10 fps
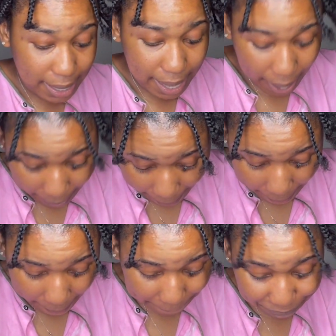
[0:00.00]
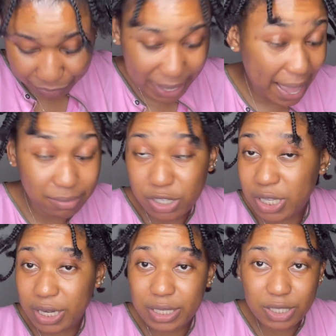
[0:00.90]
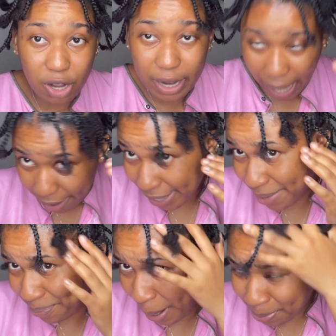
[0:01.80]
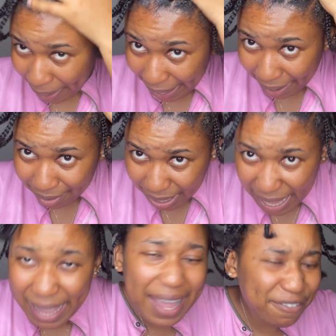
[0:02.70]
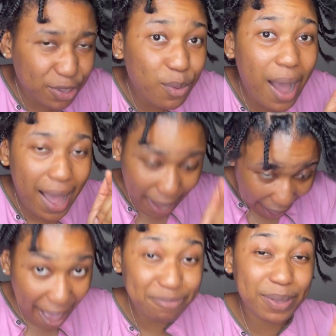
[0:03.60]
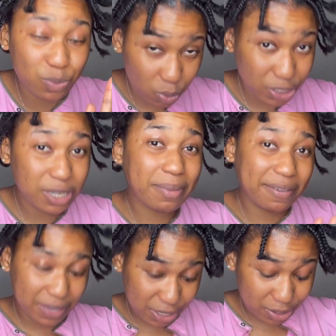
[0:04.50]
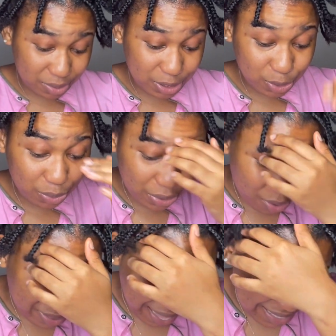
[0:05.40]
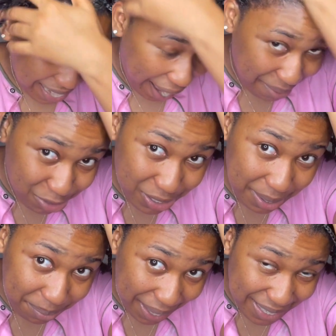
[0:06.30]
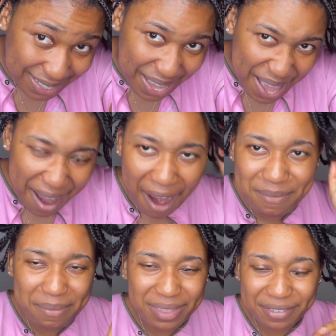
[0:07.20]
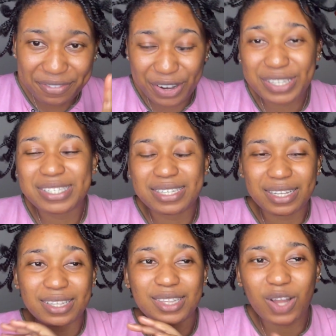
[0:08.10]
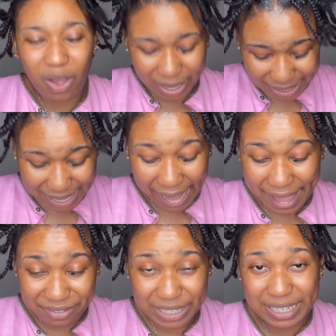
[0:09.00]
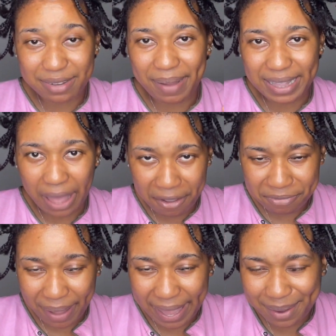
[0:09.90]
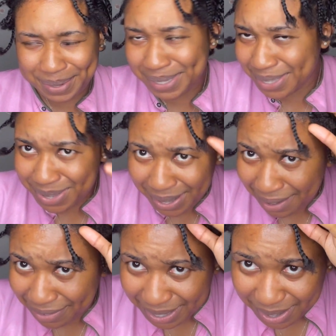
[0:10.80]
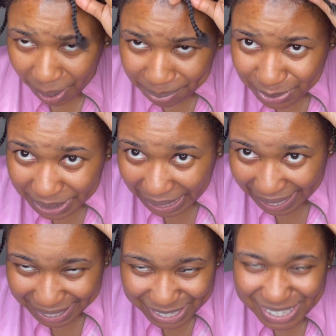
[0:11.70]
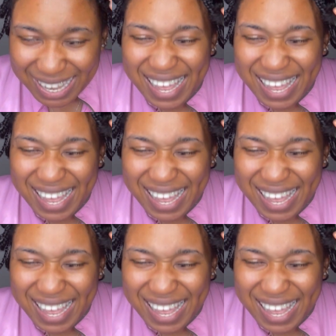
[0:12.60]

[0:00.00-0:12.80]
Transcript: Yeah, I'm just gonna start. I already prepped my hair. If you have been watching my videos, you will know that I'm just amazed. I remember the first locks I ever did in my life. My hair was not even up to an inch,